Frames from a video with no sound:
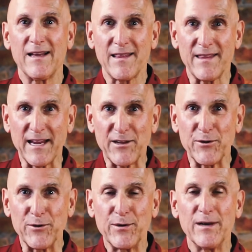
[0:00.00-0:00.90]
Thank
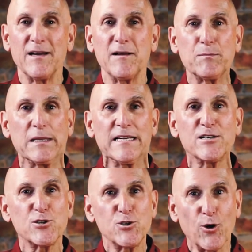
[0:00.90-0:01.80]
you.
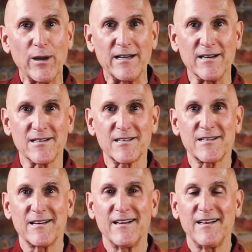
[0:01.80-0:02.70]
Please join
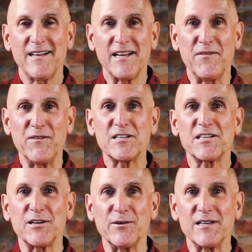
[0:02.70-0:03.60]
us in this
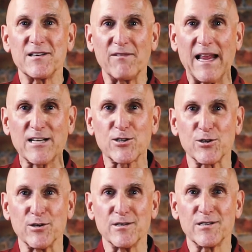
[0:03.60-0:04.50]
series of
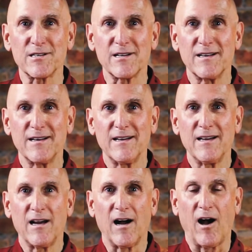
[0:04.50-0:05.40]
lectures
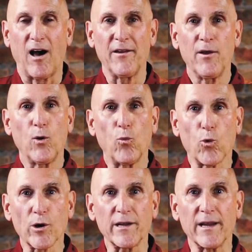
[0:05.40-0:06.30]
on
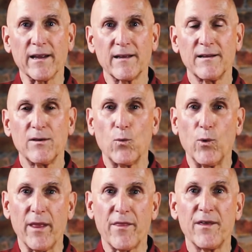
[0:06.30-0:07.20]
working
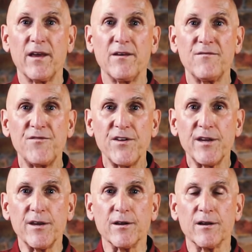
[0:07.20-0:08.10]
with
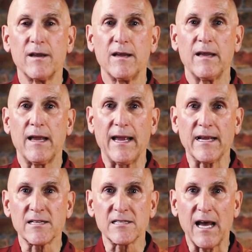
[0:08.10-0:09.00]
fear,
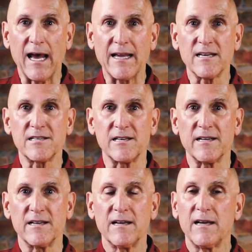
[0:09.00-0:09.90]

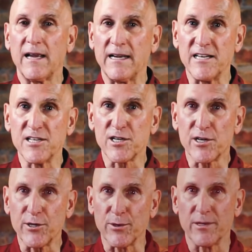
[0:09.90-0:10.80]
anxiety, and
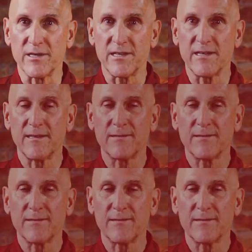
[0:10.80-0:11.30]
insecurity.